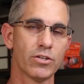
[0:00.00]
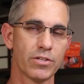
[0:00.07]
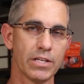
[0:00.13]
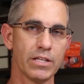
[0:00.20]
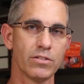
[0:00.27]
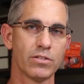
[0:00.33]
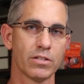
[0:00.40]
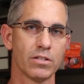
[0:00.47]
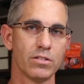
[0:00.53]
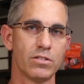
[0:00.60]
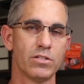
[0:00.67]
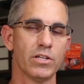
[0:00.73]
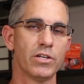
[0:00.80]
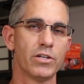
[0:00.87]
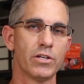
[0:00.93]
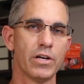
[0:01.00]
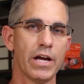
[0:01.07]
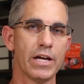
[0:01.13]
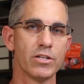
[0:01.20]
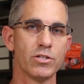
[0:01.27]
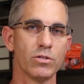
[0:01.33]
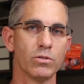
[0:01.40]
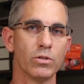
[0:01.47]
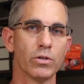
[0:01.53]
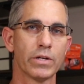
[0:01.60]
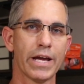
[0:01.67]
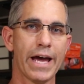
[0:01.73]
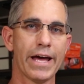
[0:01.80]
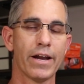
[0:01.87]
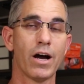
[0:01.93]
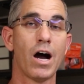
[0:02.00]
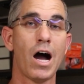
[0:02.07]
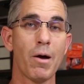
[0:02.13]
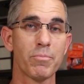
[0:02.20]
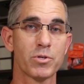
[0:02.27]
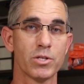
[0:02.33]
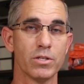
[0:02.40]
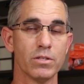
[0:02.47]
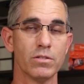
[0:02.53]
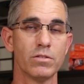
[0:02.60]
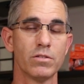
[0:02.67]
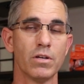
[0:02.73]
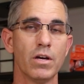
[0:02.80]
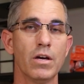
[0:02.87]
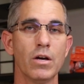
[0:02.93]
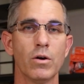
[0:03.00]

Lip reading: are things to consider as you look at options